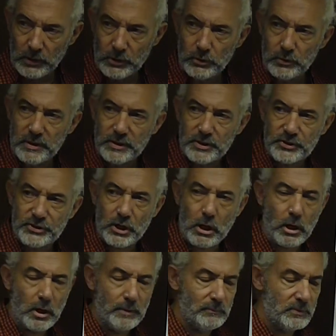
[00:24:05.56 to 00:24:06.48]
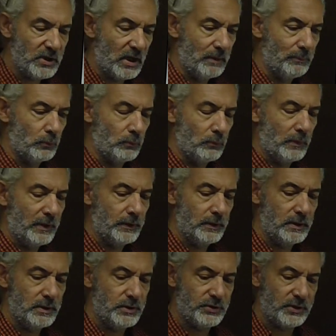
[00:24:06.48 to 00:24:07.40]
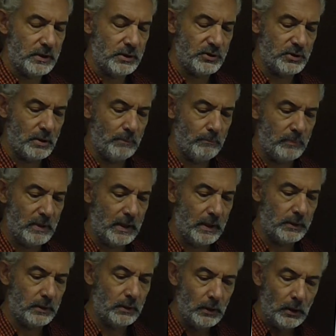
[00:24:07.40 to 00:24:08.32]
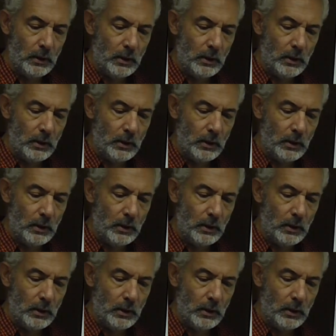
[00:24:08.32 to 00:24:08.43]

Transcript: You need a timetable when these things come back.